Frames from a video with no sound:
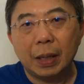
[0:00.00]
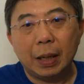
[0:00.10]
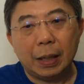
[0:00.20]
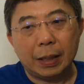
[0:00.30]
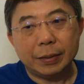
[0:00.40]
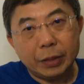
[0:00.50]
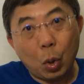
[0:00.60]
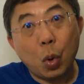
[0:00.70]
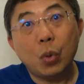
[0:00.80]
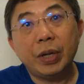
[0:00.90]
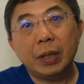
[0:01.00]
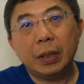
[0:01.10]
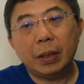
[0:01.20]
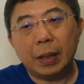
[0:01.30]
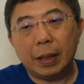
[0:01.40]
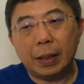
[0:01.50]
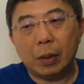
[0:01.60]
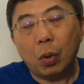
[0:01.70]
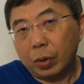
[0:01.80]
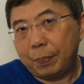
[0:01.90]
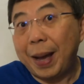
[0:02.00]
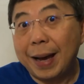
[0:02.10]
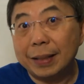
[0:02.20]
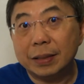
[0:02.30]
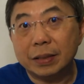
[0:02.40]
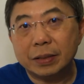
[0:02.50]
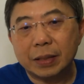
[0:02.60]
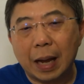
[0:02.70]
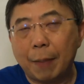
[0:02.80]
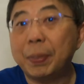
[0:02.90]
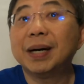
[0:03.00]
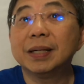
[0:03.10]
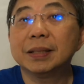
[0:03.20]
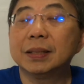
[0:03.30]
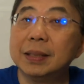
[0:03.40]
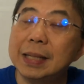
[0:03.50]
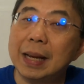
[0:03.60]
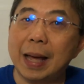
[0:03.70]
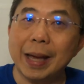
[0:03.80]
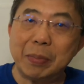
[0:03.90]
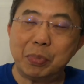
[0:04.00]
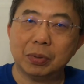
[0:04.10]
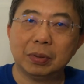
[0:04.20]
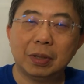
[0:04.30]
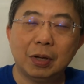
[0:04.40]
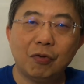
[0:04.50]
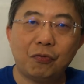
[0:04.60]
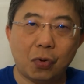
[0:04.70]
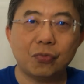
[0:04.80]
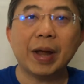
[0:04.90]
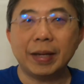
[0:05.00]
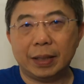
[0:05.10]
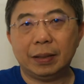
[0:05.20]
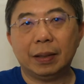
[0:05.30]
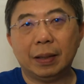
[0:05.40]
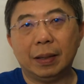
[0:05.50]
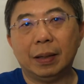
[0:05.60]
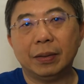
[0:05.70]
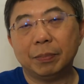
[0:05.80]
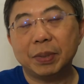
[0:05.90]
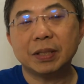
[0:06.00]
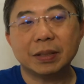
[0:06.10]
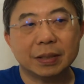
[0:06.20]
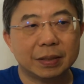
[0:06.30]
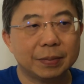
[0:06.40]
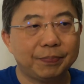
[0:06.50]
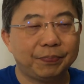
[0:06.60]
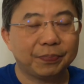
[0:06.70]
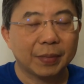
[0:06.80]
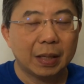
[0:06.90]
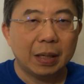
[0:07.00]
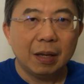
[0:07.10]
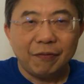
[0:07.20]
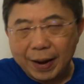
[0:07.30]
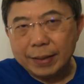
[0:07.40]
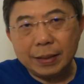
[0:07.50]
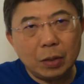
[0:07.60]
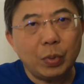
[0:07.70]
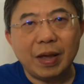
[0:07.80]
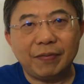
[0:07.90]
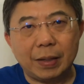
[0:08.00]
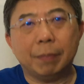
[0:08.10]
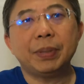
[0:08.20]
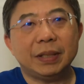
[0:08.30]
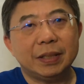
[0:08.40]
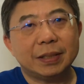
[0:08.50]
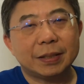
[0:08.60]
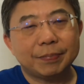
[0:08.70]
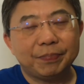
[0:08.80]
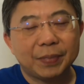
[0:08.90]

the owner or the partners are personally liable for running the business. Finally, we have companies.